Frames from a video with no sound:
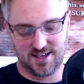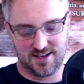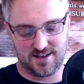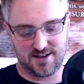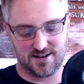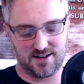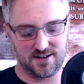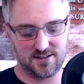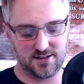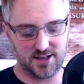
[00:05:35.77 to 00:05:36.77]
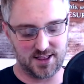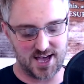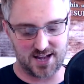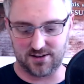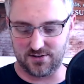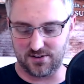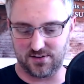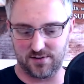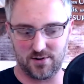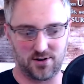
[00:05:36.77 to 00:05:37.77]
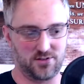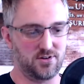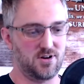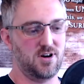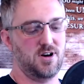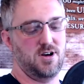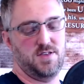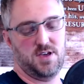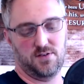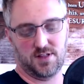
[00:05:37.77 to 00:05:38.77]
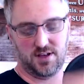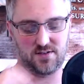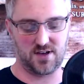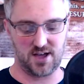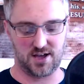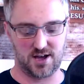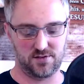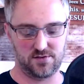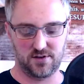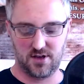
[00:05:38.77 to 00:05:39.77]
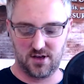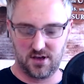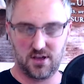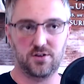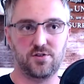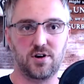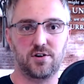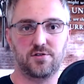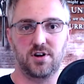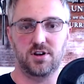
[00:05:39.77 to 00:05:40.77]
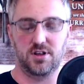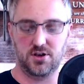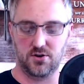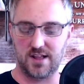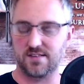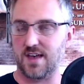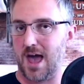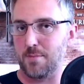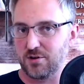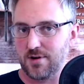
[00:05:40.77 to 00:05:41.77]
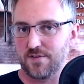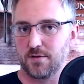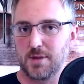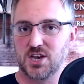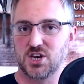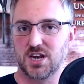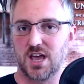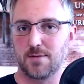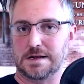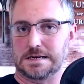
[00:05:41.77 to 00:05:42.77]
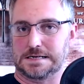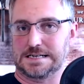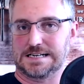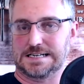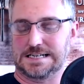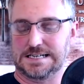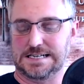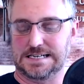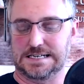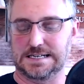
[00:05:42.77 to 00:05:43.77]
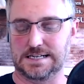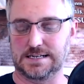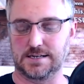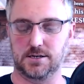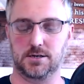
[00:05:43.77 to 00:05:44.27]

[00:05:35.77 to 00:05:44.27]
Oh, look at that. Tootsie Rolls. Oh, thank you, Legacy Icons. Trick or treat to you. I'd say Happy Reformation Day, but uh,